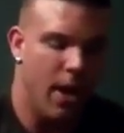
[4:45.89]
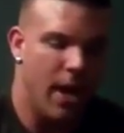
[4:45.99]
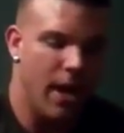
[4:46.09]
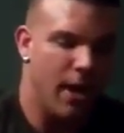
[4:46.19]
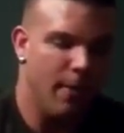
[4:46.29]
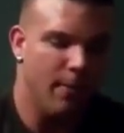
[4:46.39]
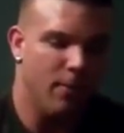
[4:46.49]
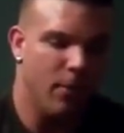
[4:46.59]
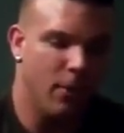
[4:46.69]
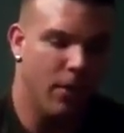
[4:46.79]

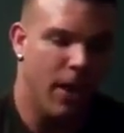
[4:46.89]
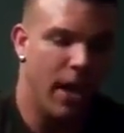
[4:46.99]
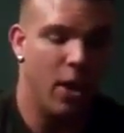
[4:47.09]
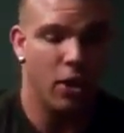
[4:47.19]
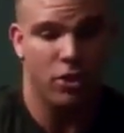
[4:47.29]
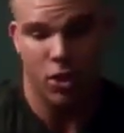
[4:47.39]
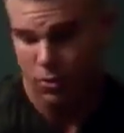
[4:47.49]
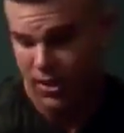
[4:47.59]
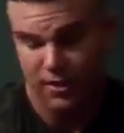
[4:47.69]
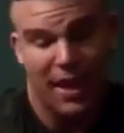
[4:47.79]
And also,
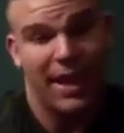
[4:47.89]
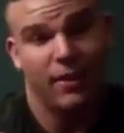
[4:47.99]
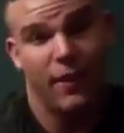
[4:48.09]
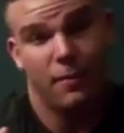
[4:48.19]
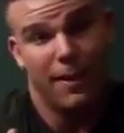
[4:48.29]
since I activated